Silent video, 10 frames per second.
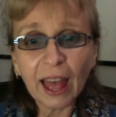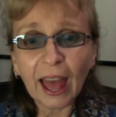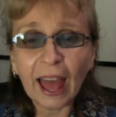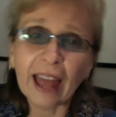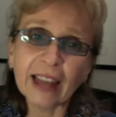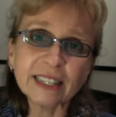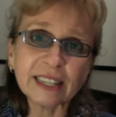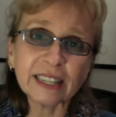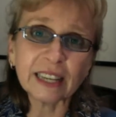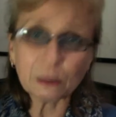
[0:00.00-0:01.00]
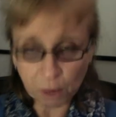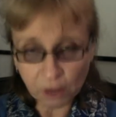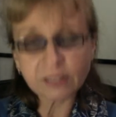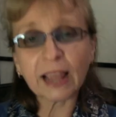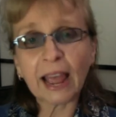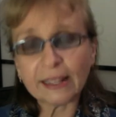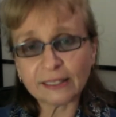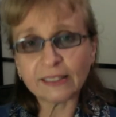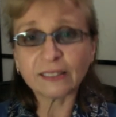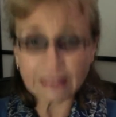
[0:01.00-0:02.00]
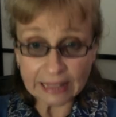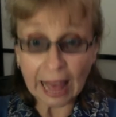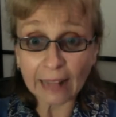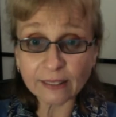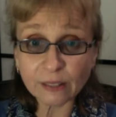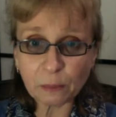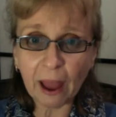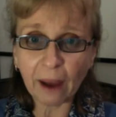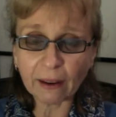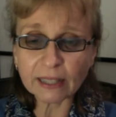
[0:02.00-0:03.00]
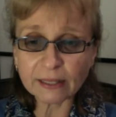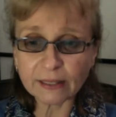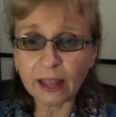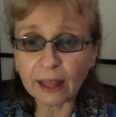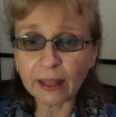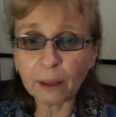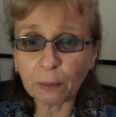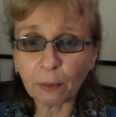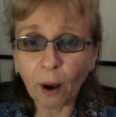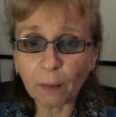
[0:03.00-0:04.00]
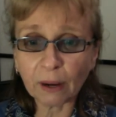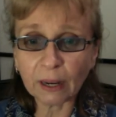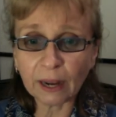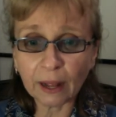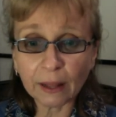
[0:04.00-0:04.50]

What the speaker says: And in most cases, that's the parent. It's their primary